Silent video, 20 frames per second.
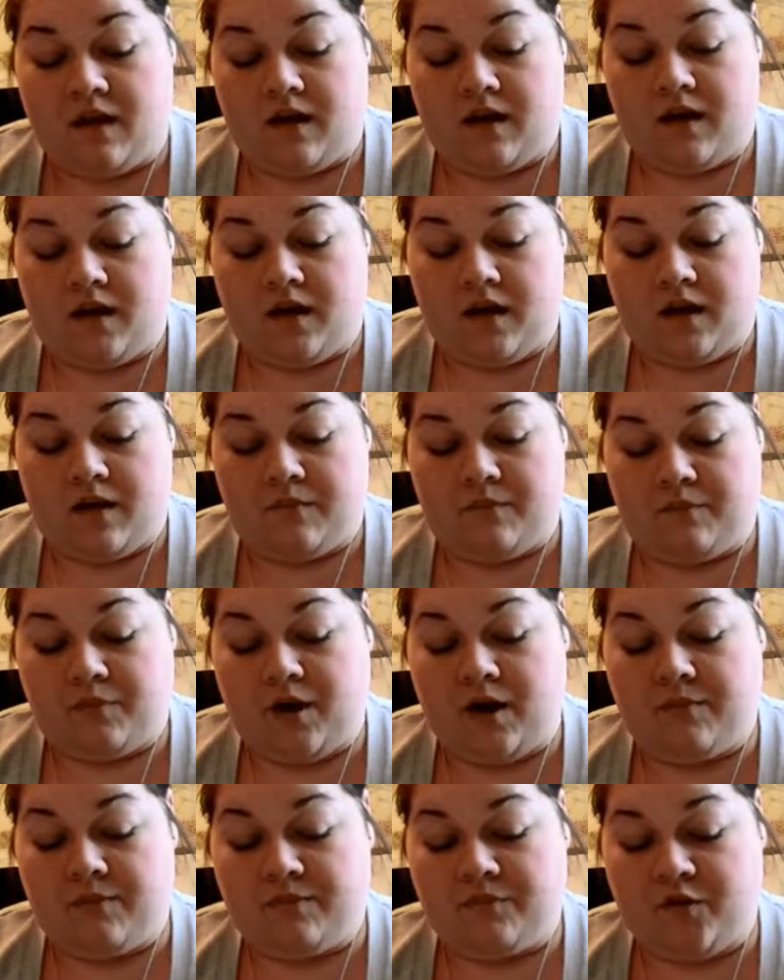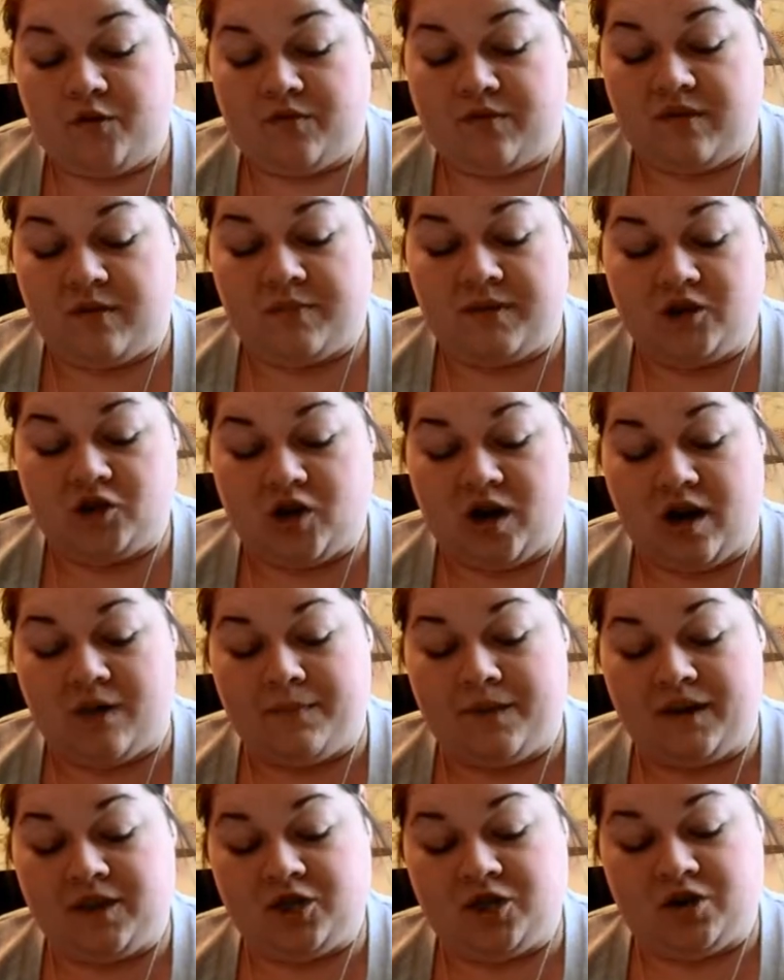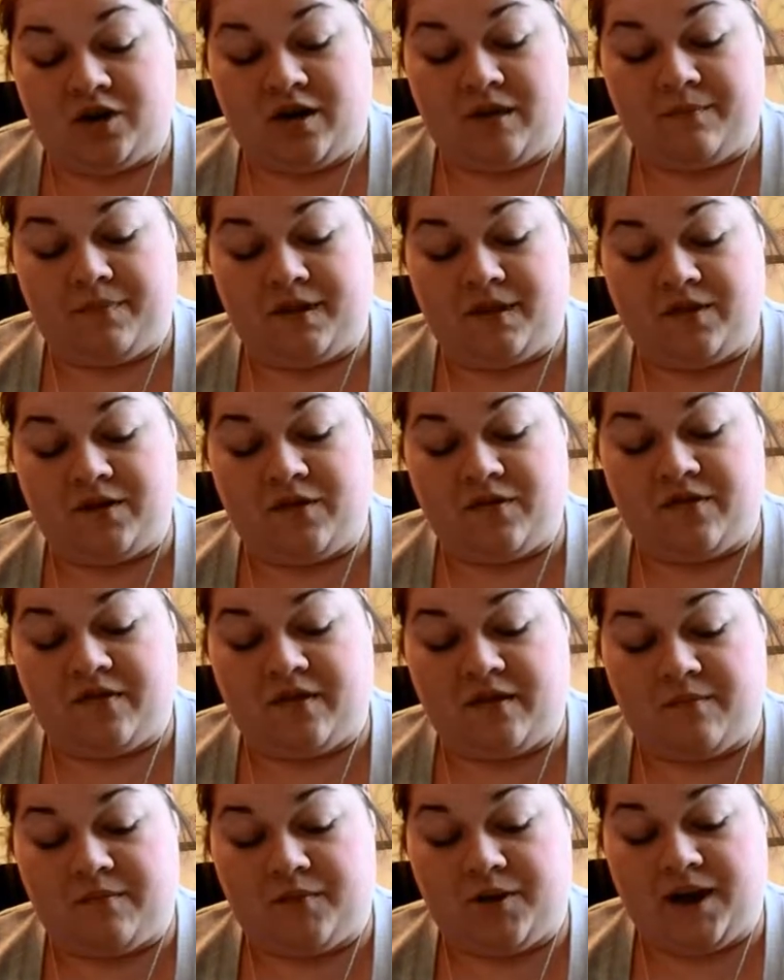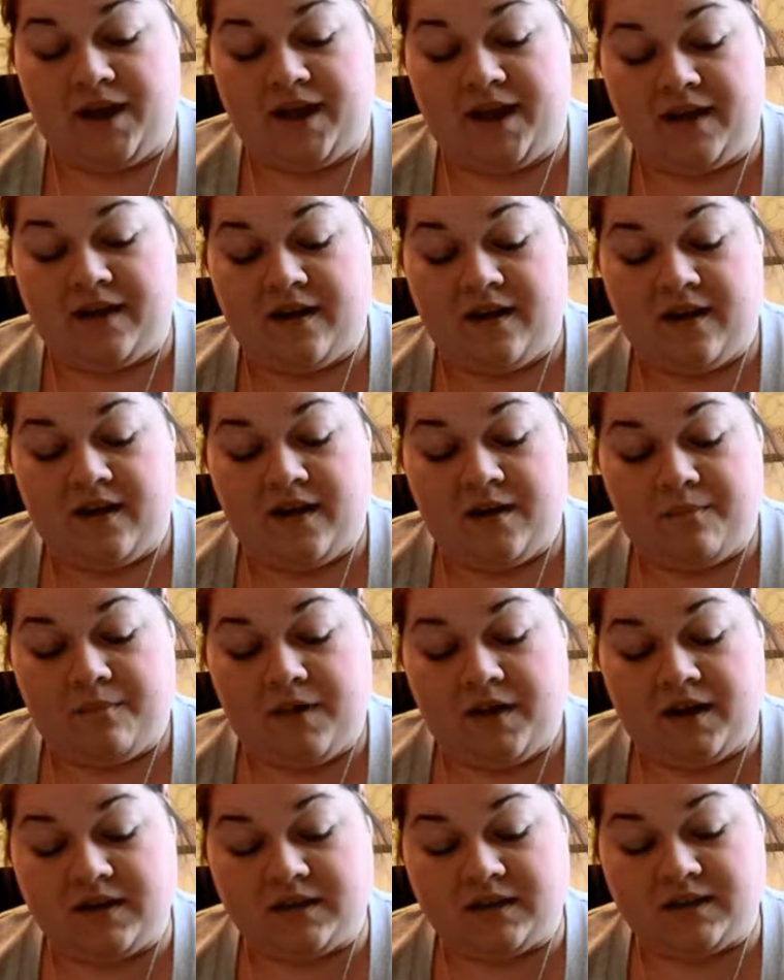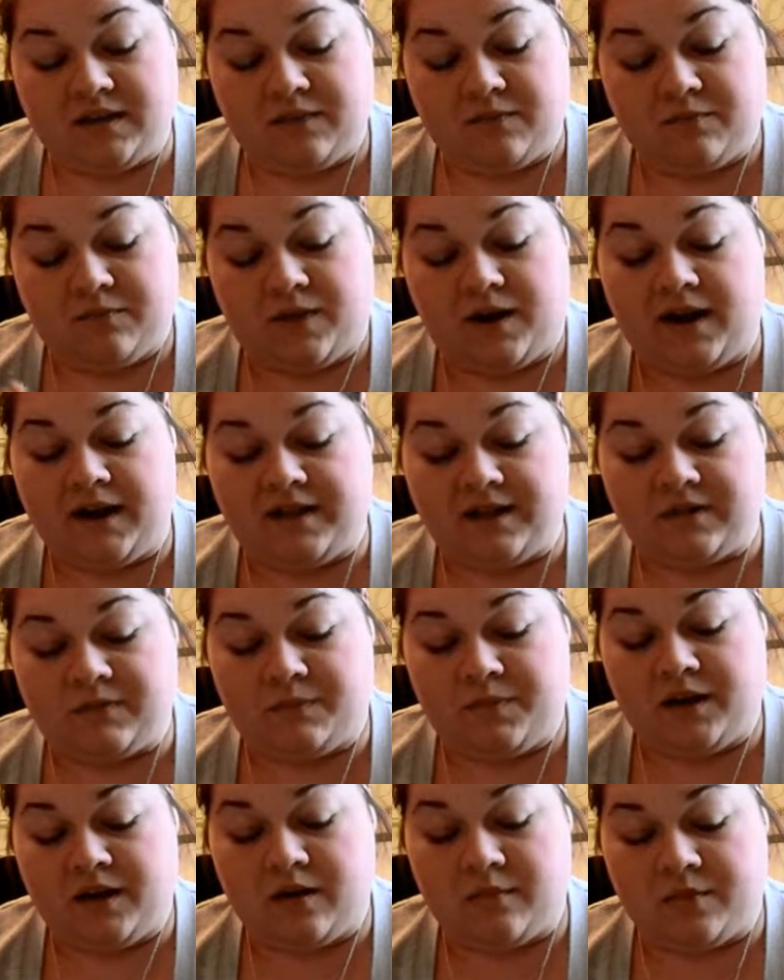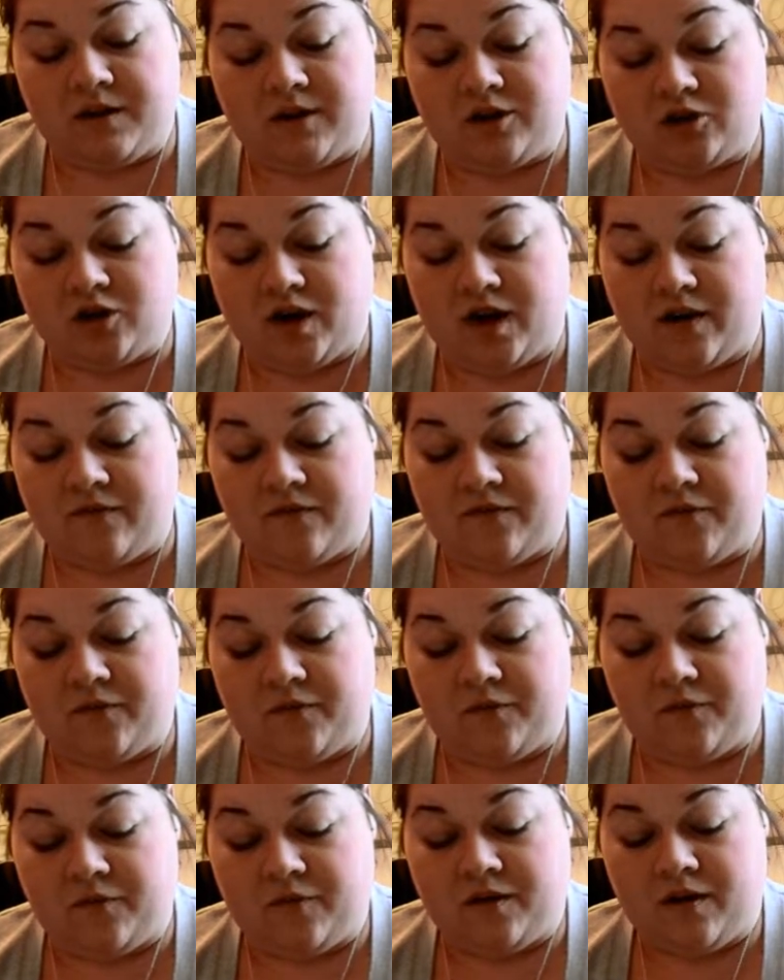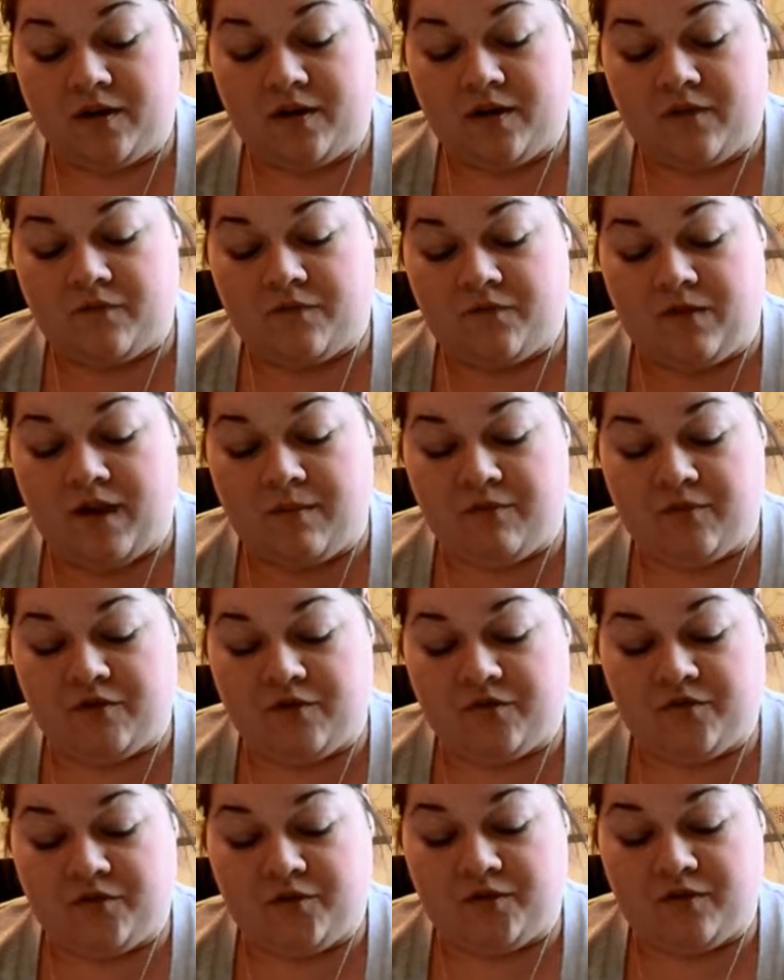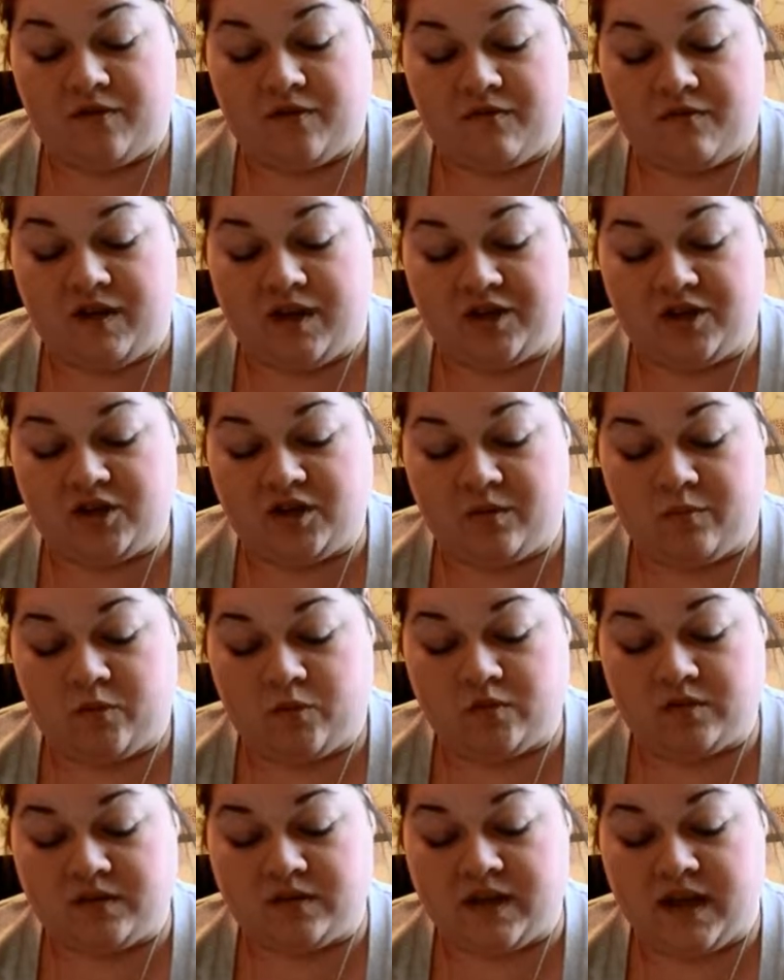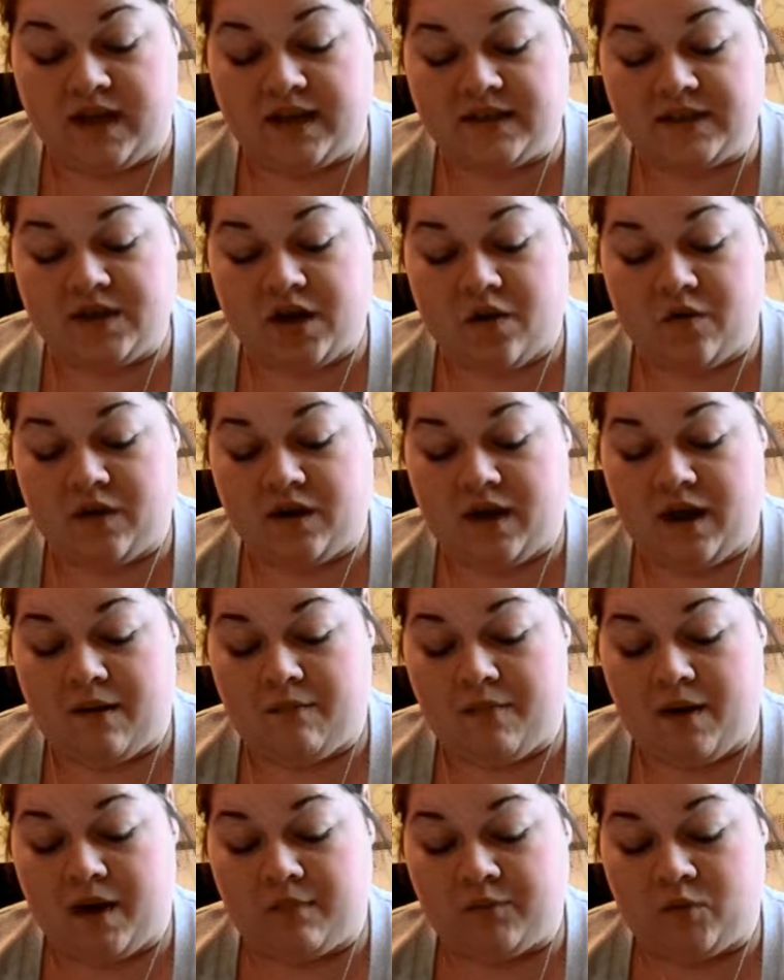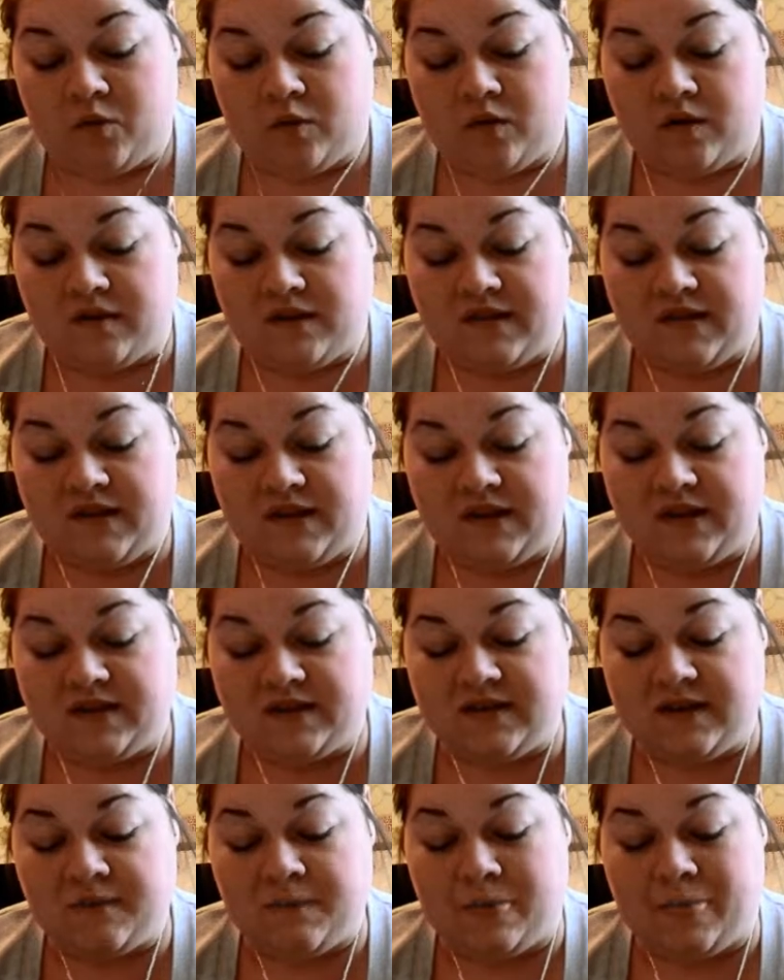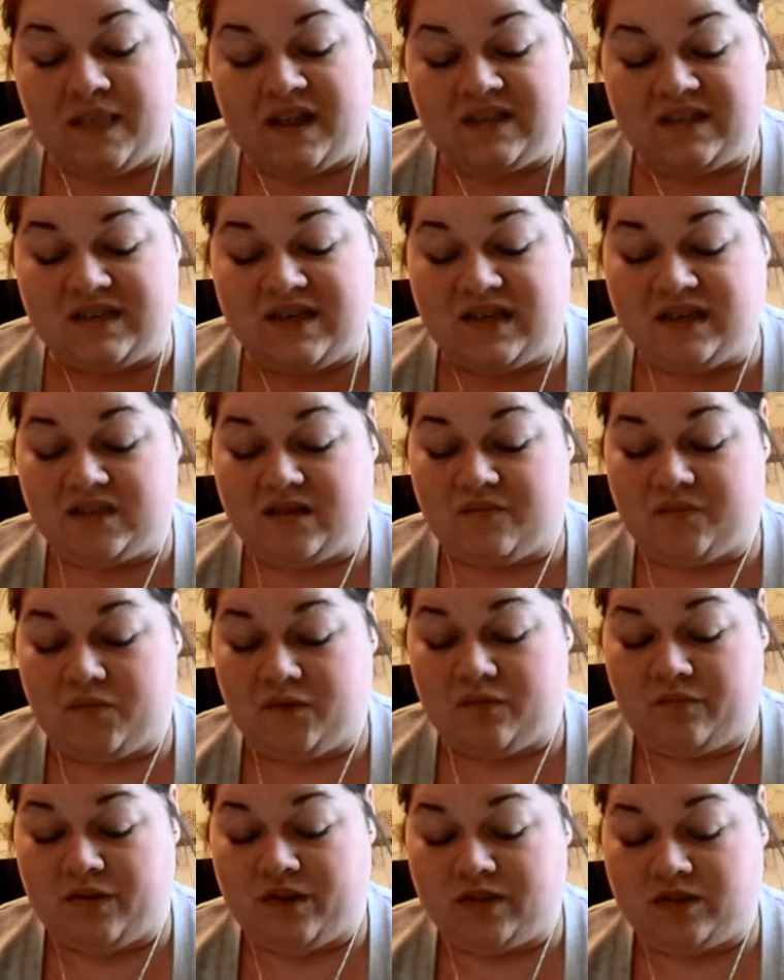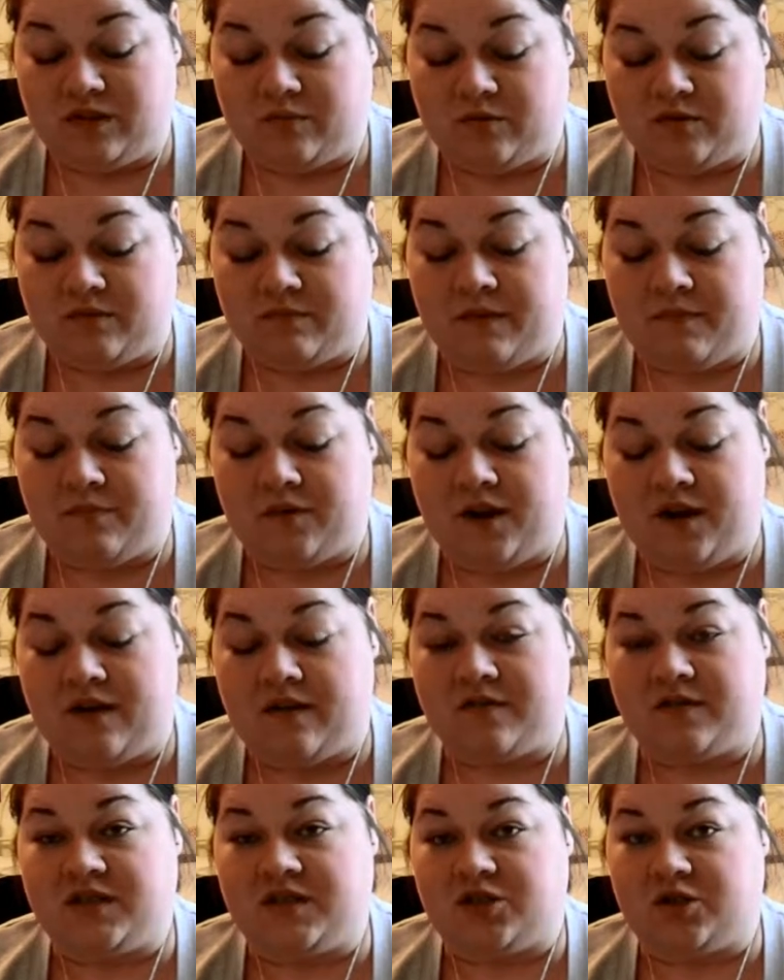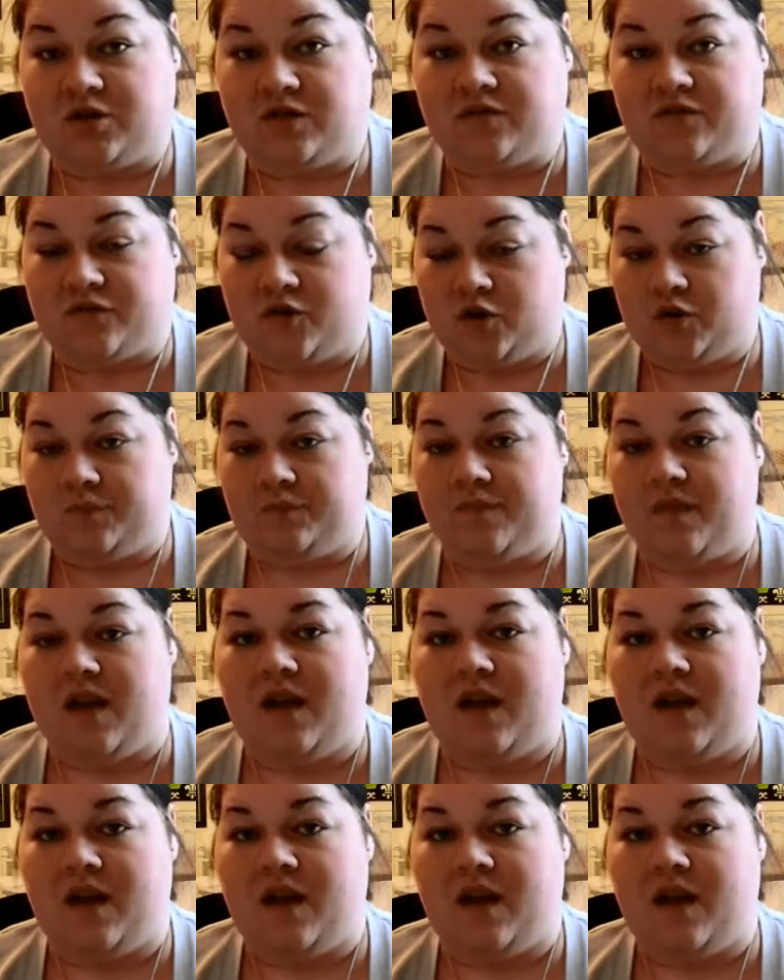Problem foods can be dry meat, shrimp, untoasted bread, pasta, rice, peanut butter, dried fruit, fibrous fruits and vegetables, nuts, coconut, popcorn, seeds, and skins on fruit and vegetables, membrane of citrus fruit.